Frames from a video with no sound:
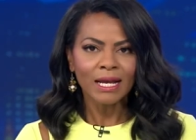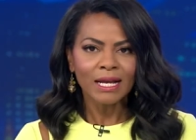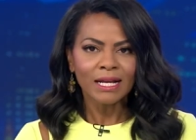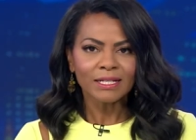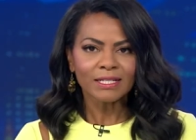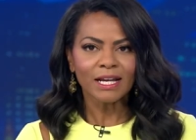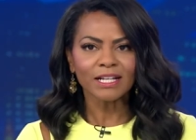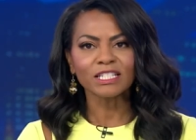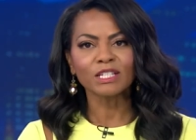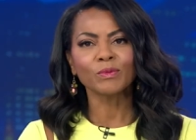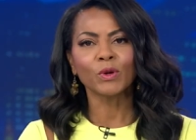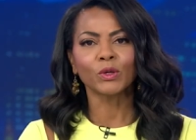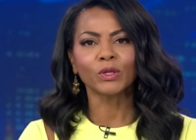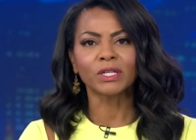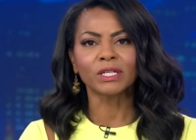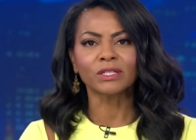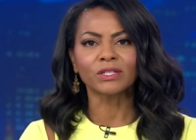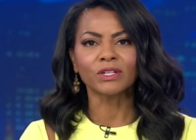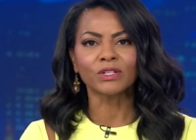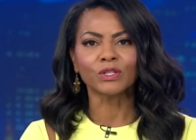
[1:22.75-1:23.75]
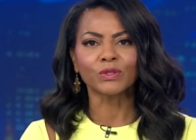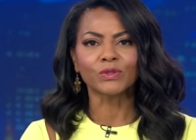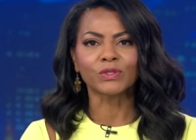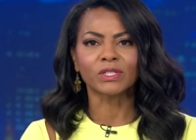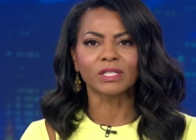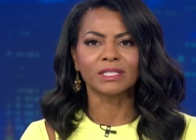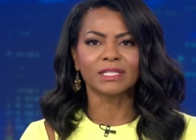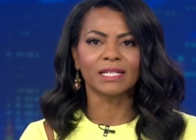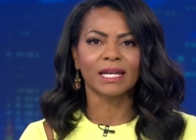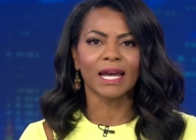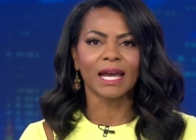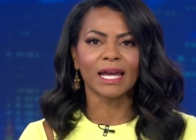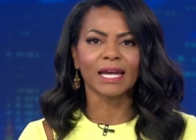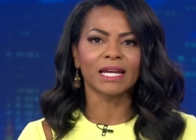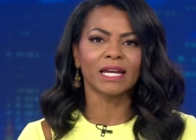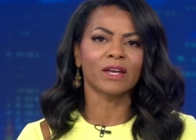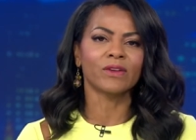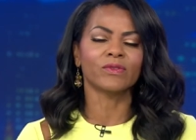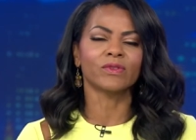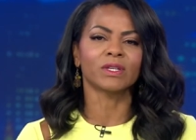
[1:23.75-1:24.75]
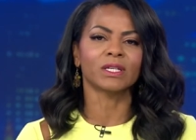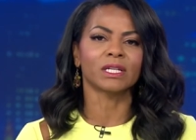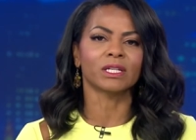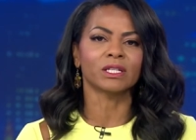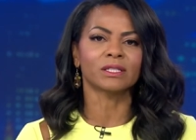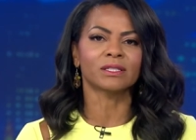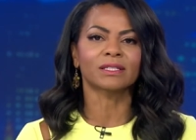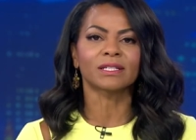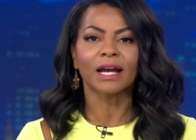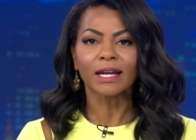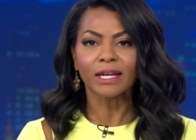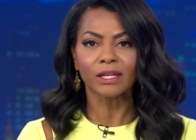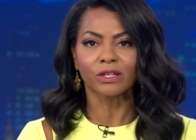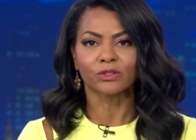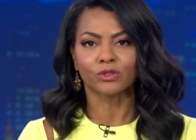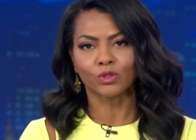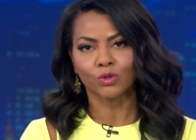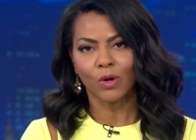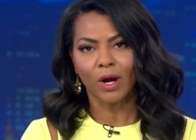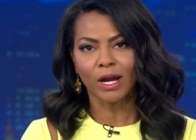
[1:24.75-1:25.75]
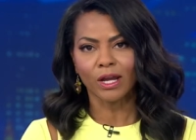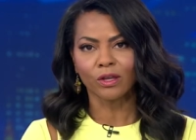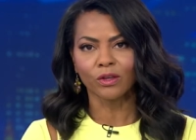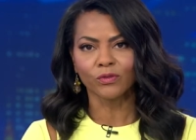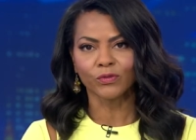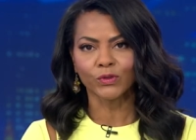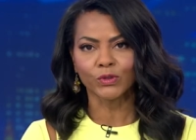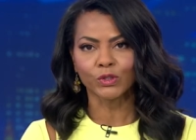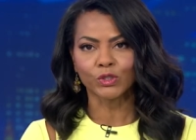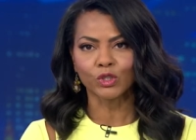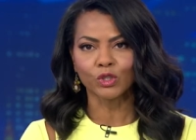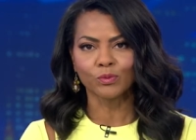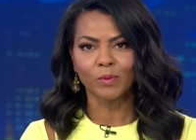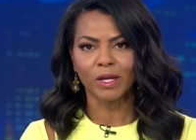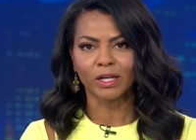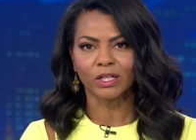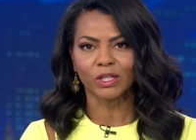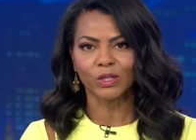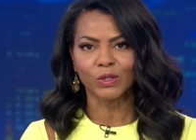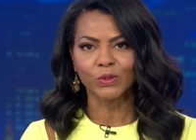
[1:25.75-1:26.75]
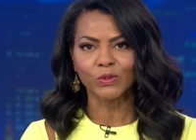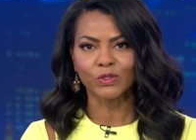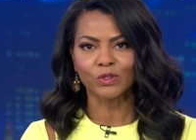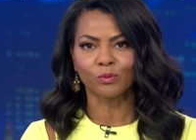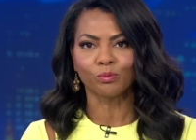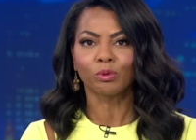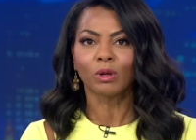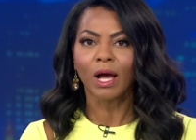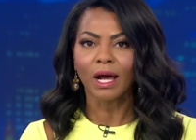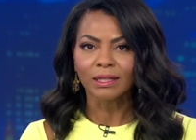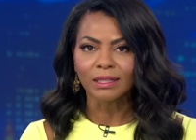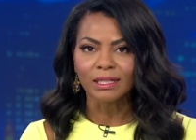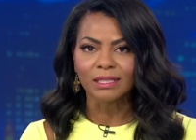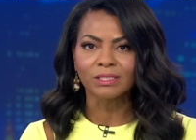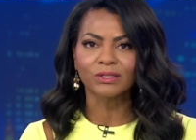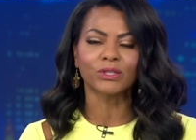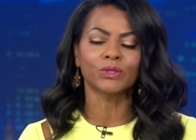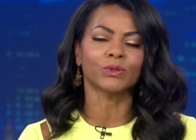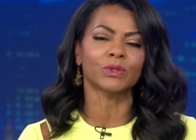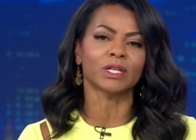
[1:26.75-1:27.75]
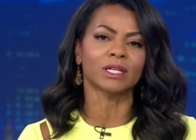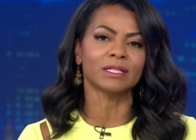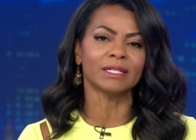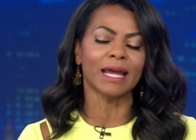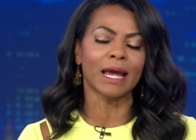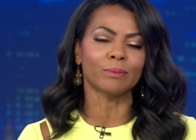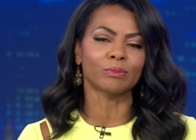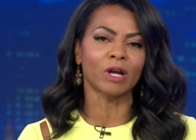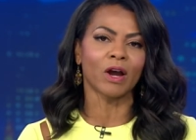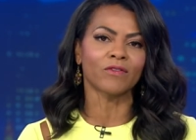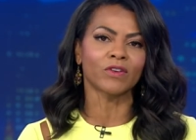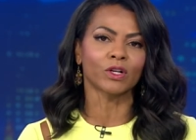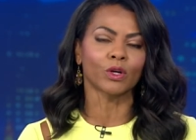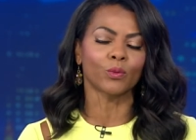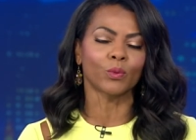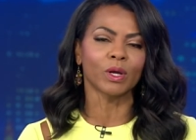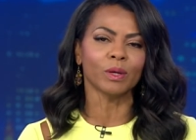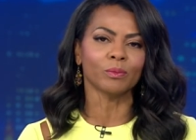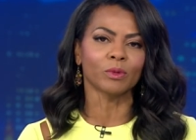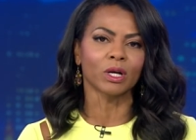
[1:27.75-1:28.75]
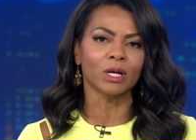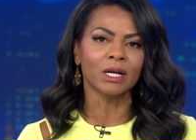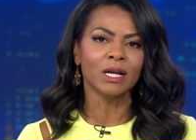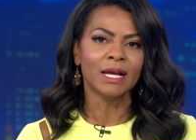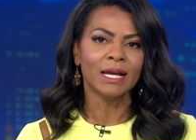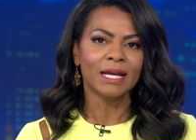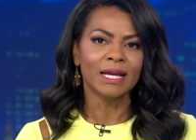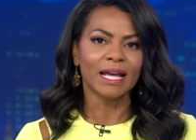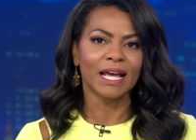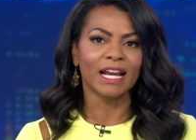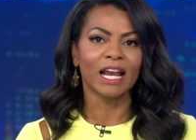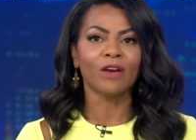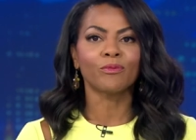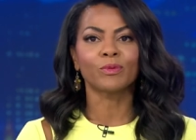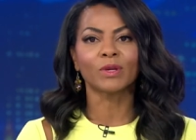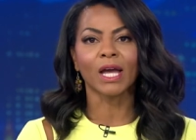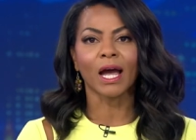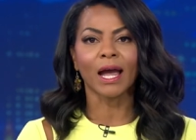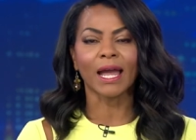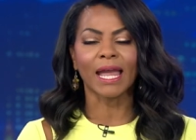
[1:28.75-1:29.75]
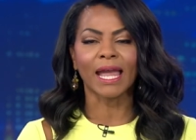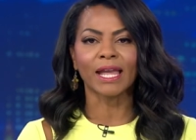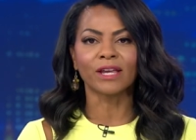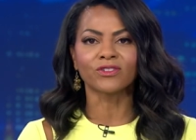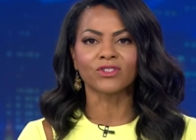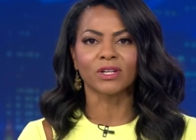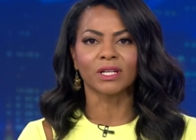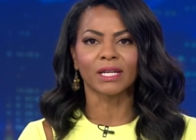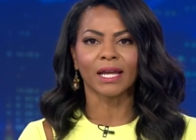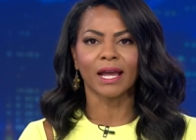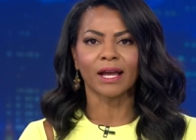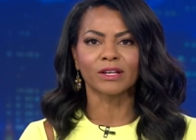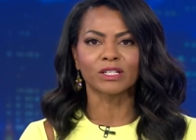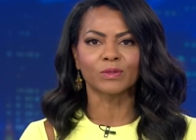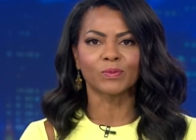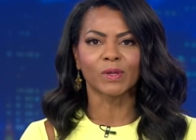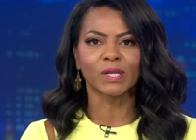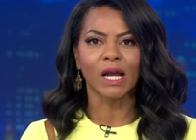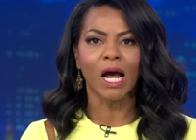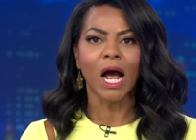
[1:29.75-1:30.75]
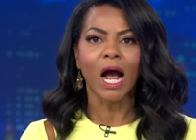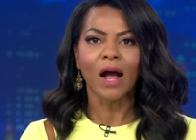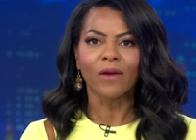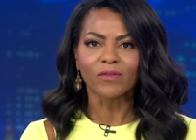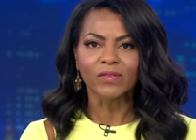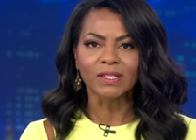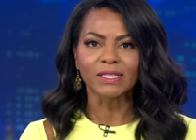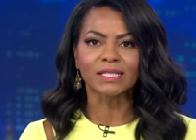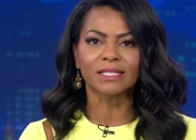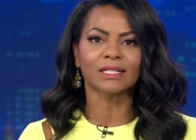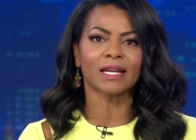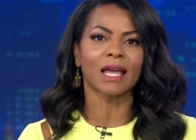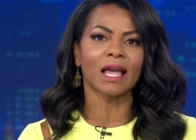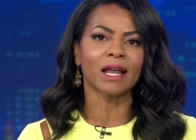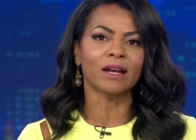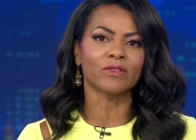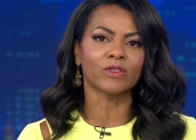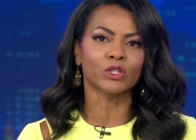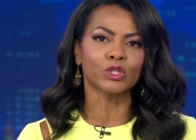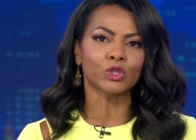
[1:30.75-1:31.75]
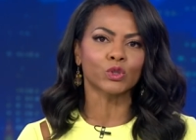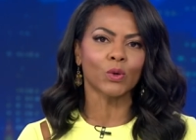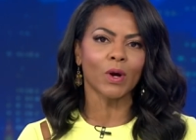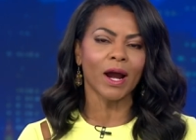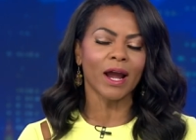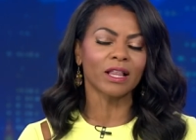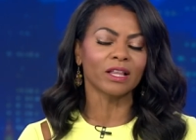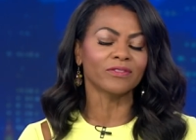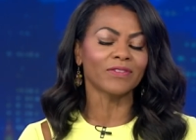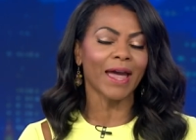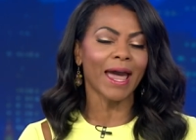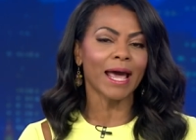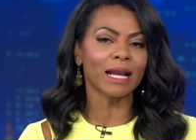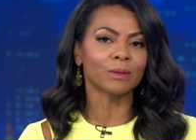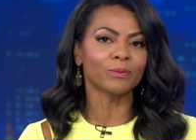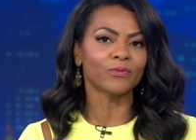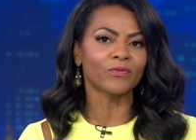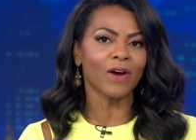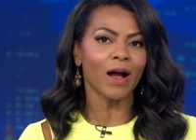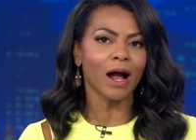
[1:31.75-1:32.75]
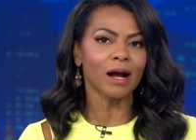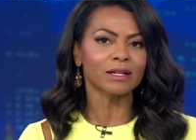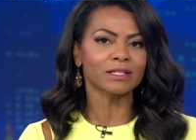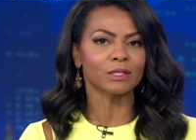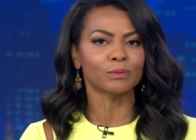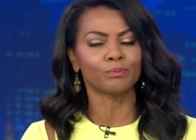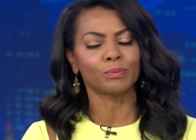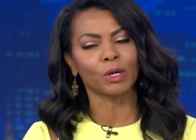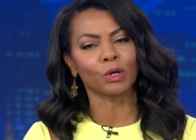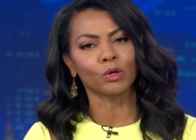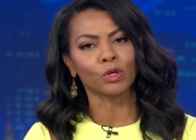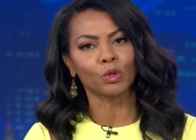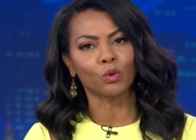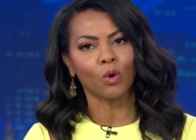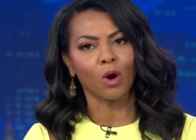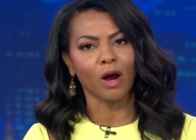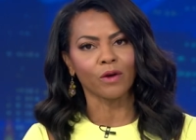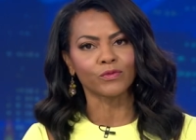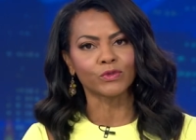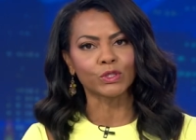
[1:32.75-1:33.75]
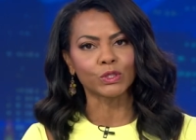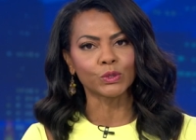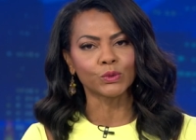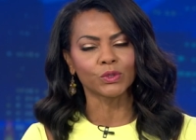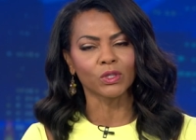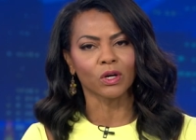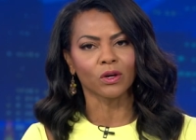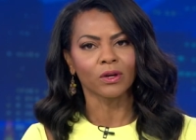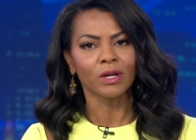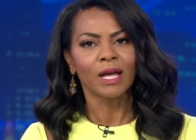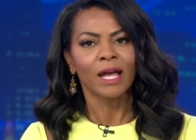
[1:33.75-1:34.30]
Testimony continues today in the second trial for the two men accused of plotting to kidnap Governor Whitmer. An FBI agent has been on the stand in the trial of Adam Fox and Barry Croft Jr.